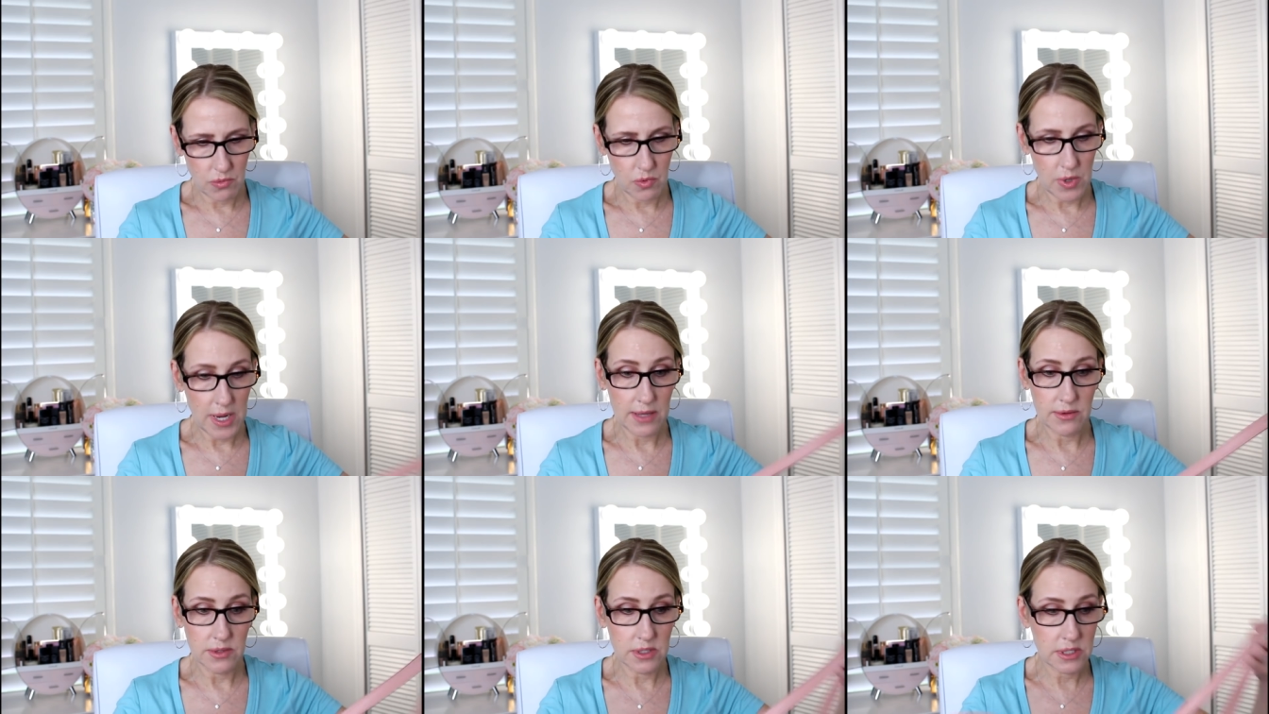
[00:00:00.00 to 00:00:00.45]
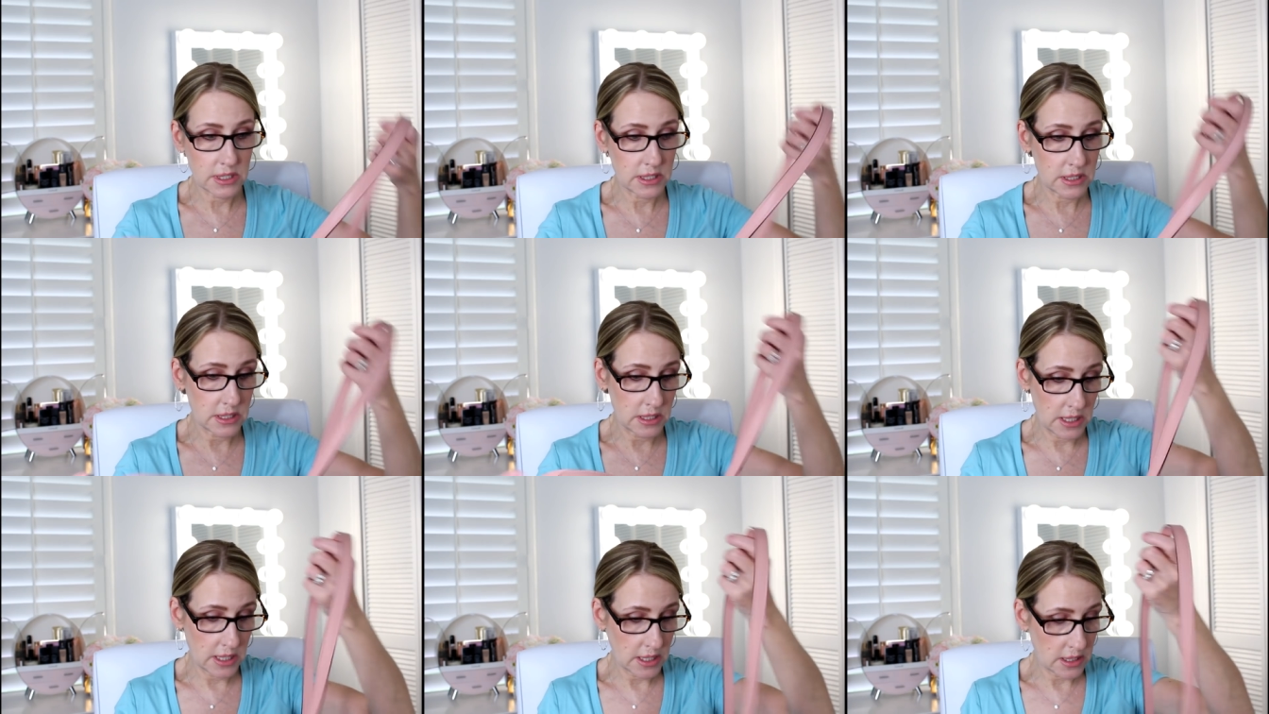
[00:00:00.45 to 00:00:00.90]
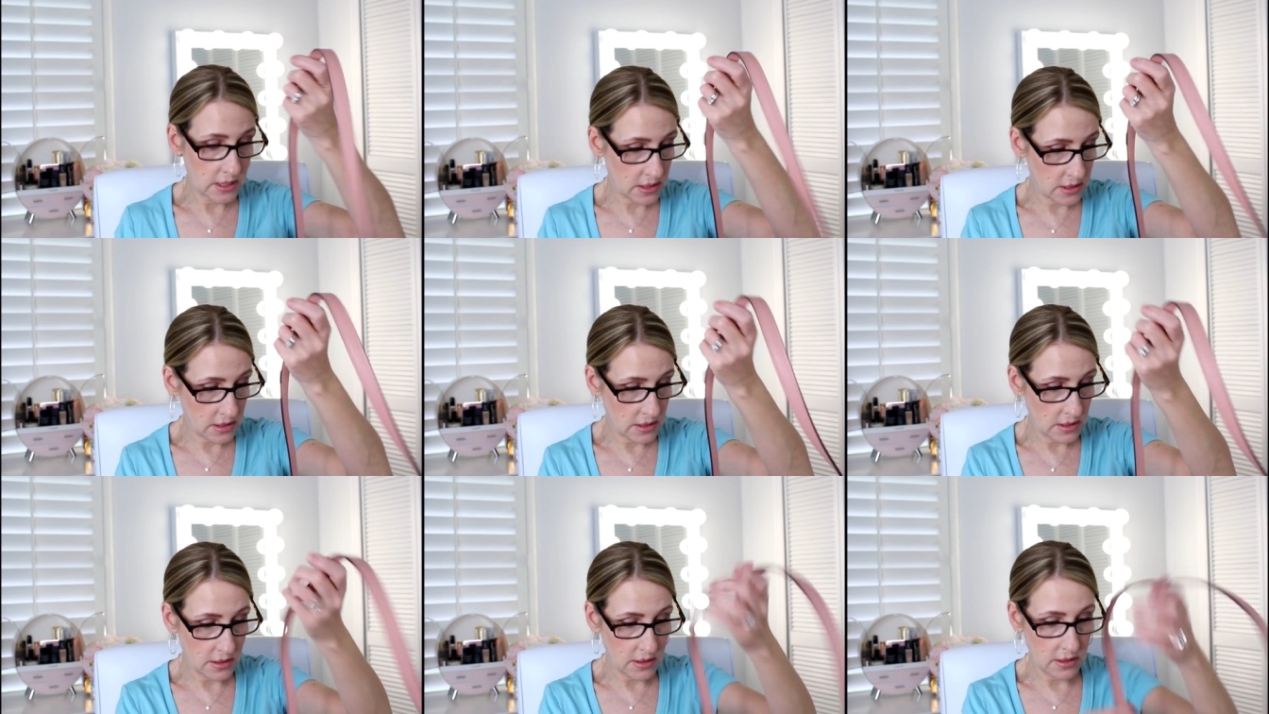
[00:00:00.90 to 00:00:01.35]
wow, this is a
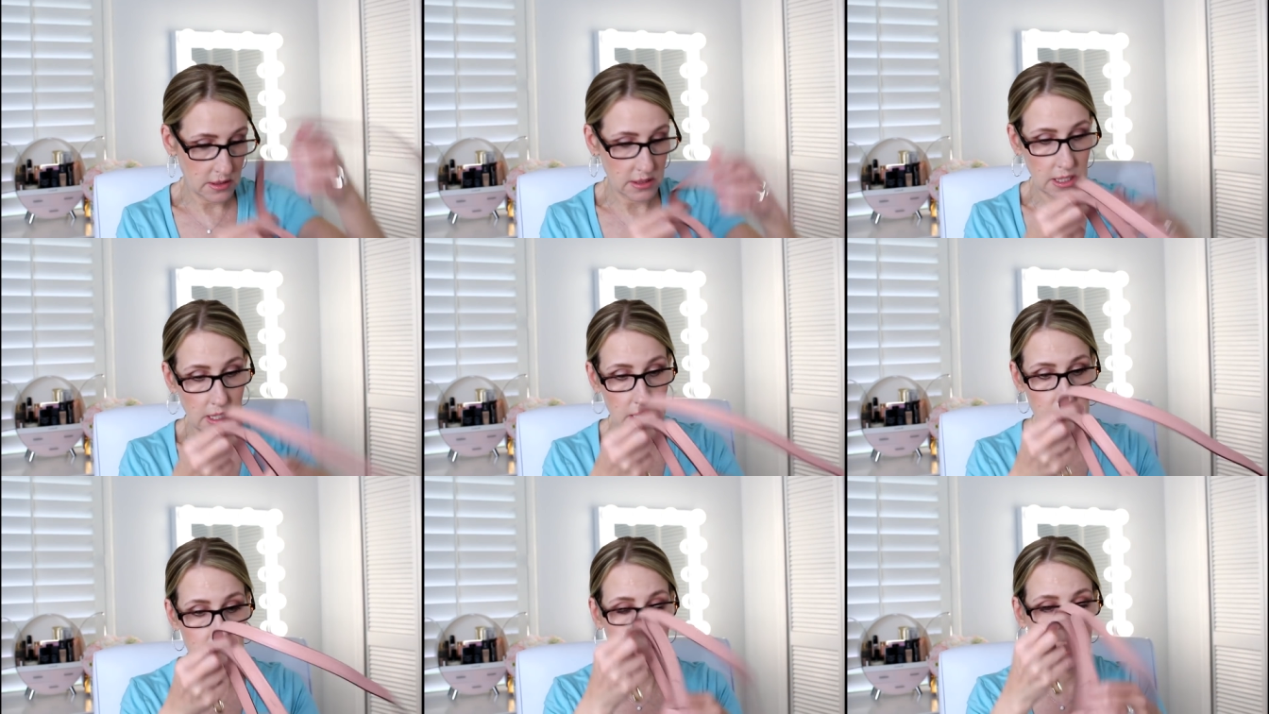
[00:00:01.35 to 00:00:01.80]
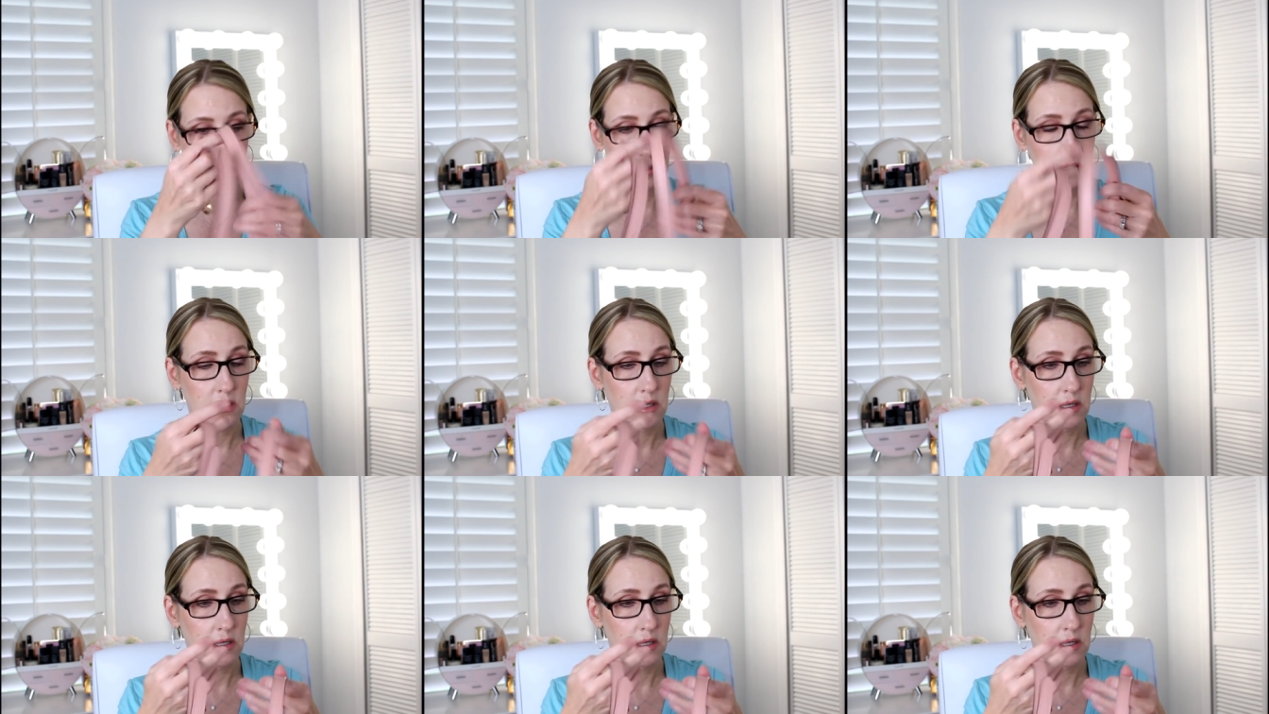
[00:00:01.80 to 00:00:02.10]
nice, this is nice.